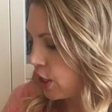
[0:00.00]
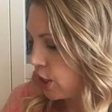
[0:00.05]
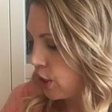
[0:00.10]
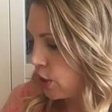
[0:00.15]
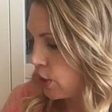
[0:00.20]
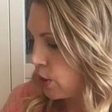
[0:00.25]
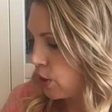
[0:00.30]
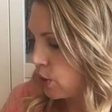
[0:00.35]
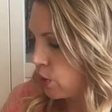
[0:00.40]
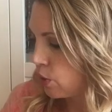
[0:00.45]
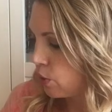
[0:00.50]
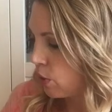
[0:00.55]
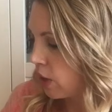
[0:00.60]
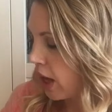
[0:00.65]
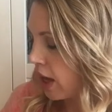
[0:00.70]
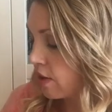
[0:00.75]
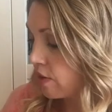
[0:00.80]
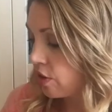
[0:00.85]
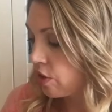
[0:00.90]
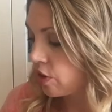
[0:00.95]
do?
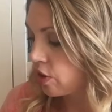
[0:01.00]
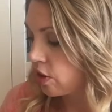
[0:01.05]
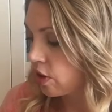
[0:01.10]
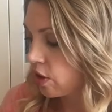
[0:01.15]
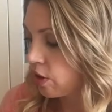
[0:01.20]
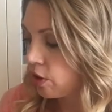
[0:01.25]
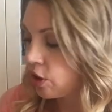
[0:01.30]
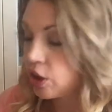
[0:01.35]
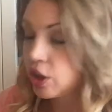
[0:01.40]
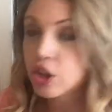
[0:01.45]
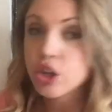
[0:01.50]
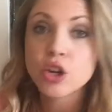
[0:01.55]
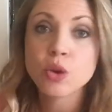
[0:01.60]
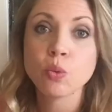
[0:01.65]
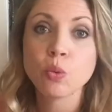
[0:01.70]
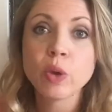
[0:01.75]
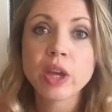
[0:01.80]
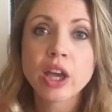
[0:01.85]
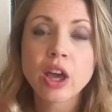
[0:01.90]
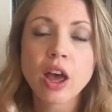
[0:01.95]
As
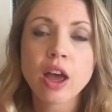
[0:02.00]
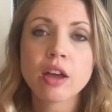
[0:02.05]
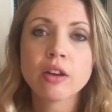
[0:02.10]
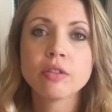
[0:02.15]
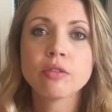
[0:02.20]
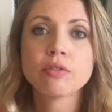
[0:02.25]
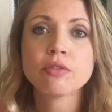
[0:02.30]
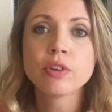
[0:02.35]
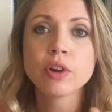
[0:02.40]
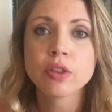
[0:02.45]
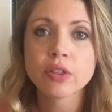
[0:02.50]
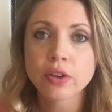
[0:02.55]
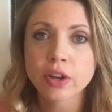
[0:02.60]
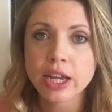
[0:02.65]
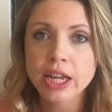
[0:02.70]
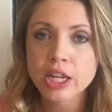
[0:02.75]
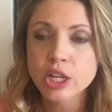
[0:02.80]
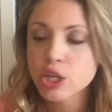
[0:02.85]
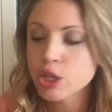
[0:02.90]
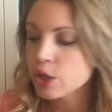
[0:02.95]
we got further
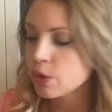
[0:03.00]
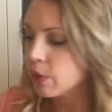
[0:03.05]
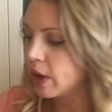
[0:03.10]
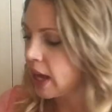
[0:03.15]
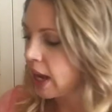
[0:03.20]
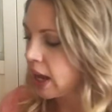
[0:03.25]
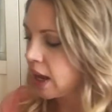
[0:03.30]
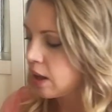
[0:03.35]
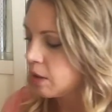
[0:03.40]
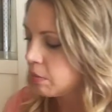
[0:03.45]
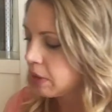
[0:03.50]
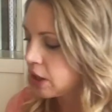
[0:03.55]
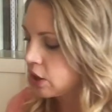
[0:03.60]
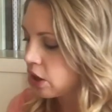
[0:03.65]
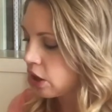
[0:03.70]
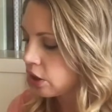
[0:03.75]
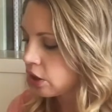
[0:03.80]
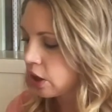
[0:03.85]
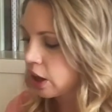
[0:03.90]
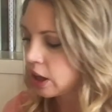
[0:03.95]
into it and my
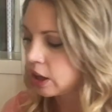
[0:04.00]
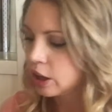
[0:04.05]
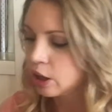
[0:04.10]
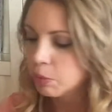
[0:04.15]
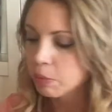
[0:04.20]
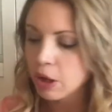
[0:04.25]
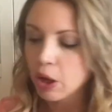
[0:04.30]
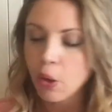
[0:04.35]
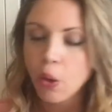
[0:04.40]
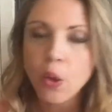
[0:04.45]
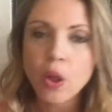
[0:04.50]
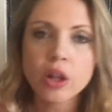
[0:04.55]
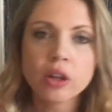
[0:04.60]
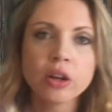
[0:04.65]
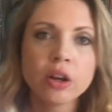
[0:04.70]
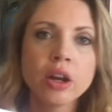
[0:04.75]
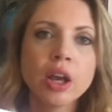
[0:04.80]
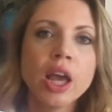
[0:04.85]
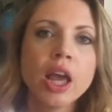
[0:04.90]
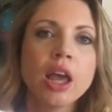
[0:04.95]
daughter got a little bit
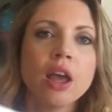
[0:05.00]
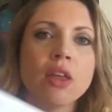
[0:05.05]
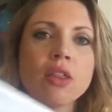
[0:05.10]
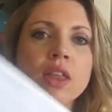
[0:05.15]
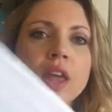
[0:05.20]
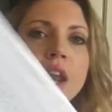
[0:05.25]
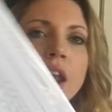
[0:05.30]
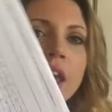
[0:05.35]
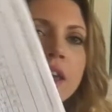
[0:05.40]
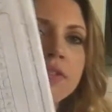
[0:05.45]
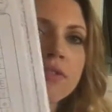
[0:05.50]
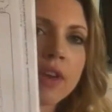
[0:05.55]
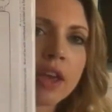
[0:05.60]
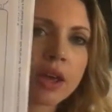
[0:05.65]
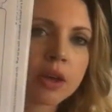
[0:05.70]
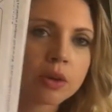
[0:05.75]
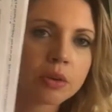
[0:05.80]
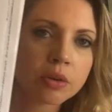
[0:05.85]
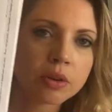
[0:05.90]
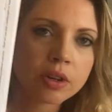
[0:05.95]
older, then I
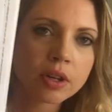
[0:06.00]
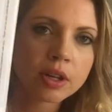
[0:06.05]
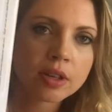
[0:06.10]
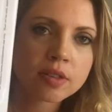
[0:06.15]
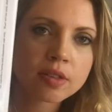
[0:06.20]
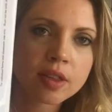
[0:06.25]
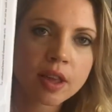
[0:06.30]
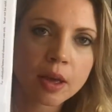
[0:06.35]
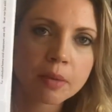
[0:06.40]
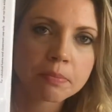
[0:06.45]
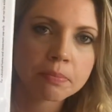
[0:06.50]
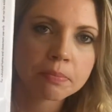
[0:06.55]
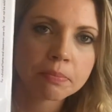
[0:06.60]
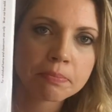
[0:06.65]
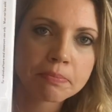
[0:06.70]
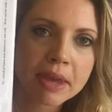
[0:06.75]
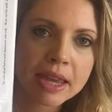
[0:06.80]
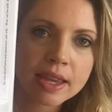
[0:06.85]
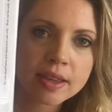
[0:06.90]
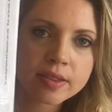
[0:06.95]
found some
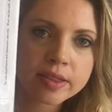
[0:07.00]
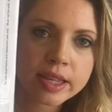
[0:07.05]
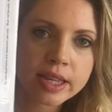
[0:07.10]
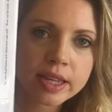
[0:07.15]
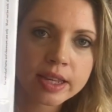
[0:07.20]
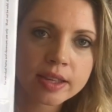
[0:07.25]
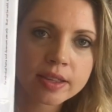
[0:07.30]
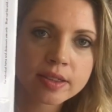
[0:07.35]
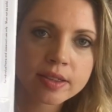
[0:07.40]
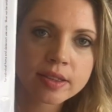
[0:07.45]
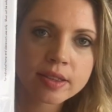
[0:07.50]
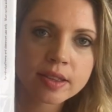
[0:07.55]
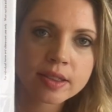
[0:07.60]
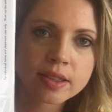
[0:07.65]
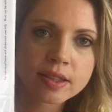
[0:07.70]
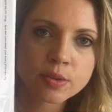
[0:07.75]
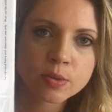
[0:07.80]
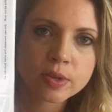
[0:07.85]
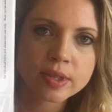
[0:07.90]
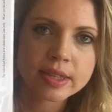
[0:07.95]
mazes.
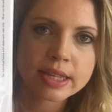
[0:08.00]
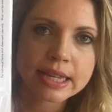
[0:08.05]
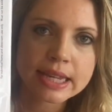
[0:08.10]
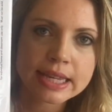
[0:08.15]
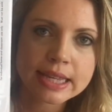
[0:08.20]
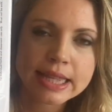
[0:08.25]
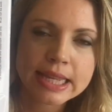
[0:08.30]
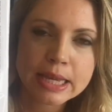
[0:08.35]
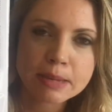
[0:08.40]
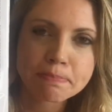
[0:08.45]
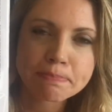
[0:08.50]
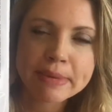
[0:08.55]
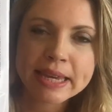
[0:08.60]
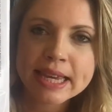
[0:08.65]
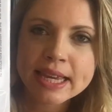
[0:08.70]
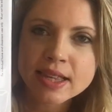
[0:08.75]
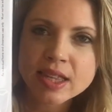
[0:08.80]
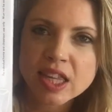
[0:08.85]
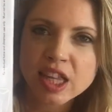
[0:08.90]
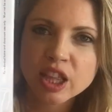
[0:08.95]
This was easy
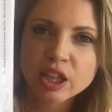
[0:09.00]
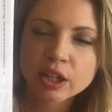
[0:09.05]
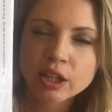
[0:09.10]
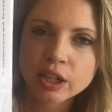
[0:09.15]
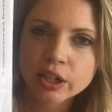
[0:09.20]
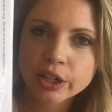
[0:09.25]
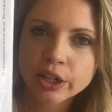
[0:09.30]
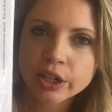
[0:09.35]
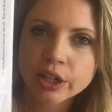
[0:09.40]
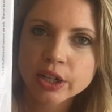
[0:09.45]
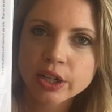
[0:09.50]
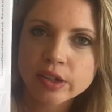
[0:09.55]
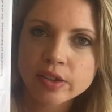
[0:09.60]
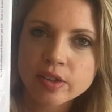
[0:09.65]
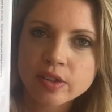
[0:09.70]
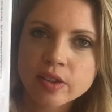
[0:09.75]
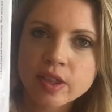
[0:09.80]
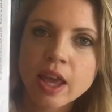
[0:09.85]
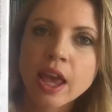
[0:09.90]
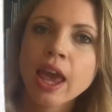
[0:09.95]
peasy
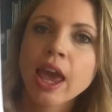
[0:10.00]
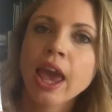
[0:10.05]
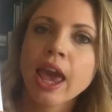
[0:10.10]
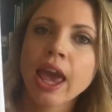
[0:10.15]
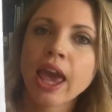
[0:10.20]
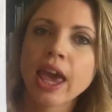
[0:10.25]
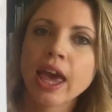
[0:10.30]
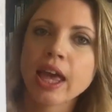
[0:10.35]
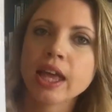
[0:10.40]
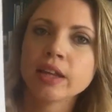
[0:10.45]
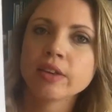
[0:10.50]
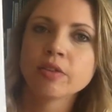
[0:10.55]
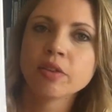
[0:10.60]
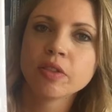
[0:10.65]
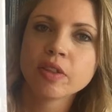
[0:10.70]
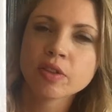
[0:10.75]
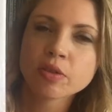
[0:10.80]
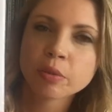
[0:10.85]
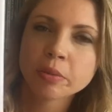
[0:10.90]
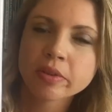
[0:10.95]
learners. And so
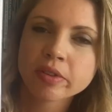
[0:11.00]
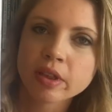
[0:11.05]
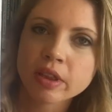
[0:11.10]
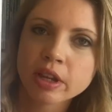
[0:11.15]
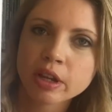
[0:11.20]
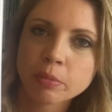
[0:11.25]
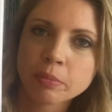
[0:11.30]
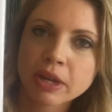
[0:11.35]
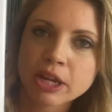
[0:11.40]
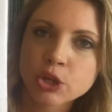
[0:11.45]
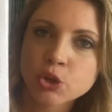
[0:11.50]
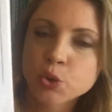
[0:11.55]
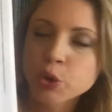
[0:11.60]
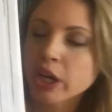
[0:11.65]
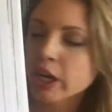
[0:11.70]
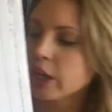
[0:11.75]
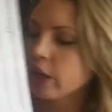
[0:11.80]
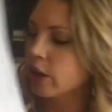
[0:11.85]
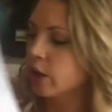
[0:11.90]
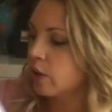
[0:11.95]
this one was a little bit
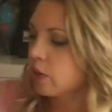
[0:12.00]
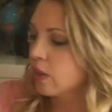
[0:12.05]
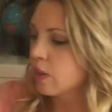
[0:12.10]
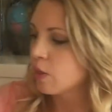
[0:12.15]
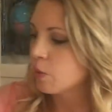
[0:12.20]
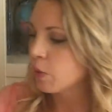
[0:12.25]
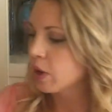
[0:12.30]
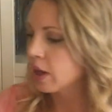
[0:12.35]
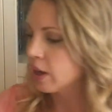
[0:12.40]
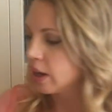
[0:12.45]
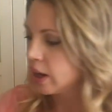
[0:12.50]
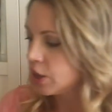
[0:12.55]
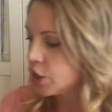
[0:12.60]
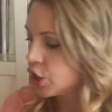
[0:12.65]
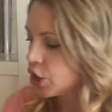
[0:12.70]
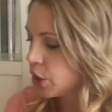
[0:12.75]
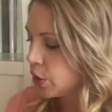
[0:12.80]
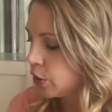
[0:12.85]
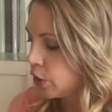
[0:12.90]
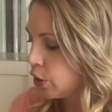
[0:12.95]
trickier than the one I'd
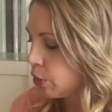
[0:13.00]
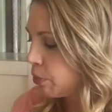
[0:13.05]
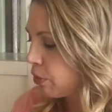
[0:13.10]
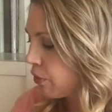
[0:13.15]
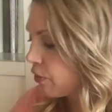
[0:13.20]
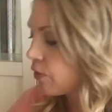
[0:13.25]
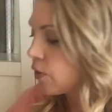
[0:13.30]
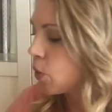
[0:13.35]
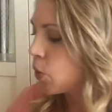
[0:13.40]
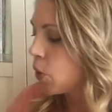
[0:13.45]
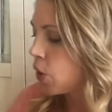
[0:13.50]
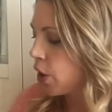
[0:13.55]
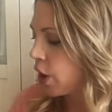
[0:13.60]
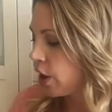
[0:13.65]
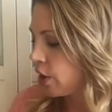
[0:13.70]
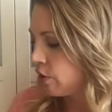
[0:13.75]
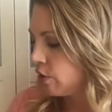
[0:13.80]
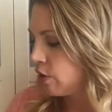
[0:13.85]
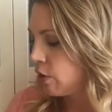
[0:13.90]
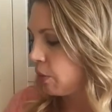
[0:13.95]
shown you
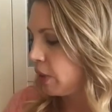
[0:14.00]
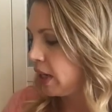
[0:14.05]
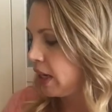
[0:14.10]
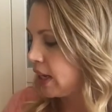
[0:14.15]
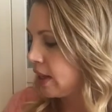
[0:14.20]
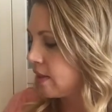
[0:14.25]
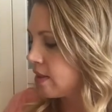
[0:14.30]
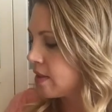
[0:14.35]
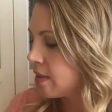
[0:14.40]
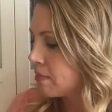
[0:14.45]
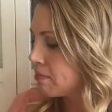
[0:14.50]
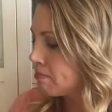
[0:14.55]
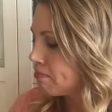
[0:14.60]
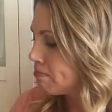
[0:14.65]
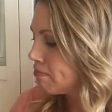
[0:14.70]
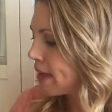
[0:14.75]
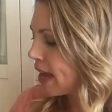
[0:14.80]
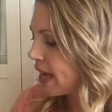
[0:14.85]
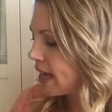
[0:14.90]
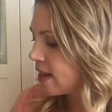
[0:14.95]
before. So we did some
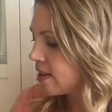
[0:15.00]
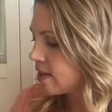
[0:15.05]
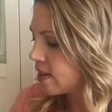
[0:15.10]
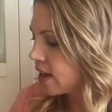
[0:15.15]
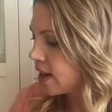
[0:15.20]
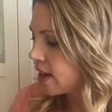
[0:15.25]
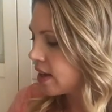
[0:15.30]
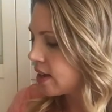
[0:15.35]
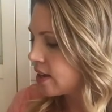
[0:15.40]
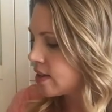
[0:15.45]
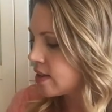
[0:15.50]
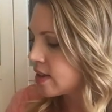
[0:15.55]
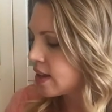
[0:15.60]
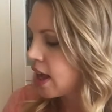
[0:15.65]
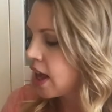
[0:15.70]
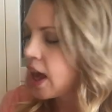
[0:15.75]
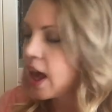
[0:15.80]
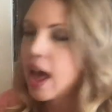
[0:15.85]
mazes.